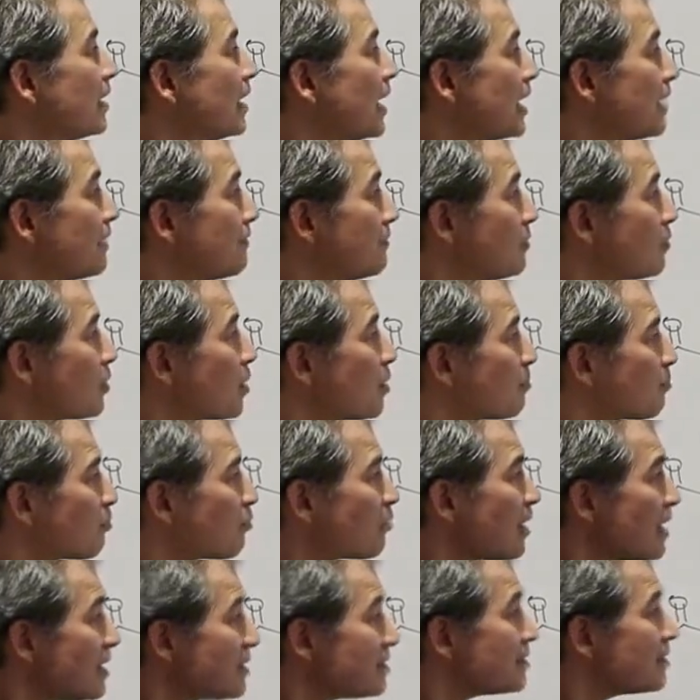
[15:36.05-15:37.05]
And if you
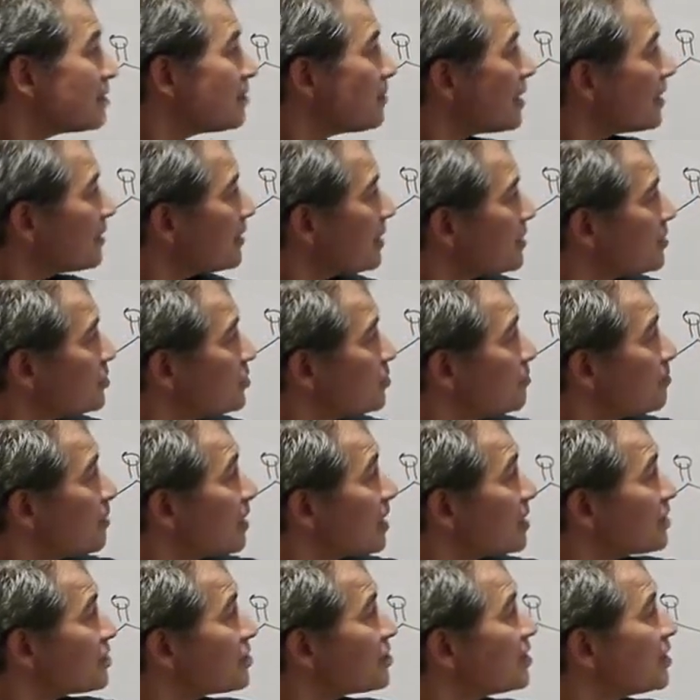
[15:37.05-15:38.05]
compress the methane too
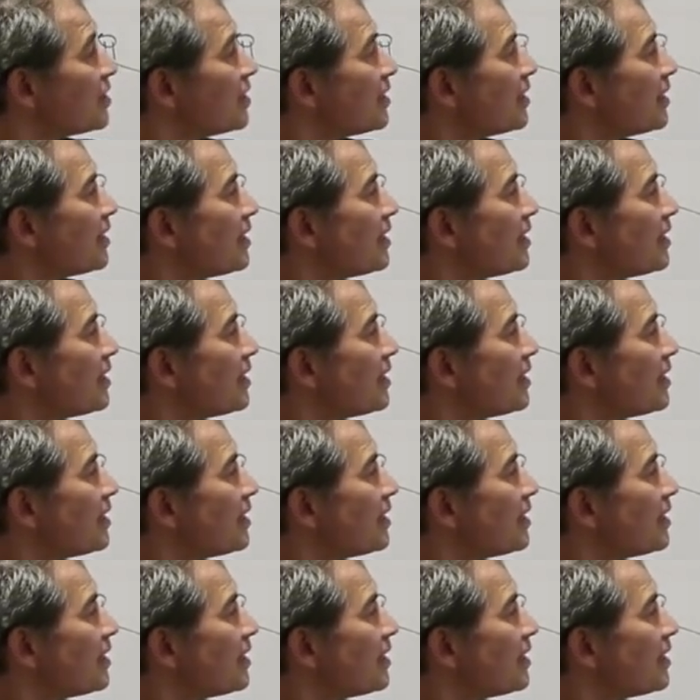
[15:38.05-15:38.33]
much,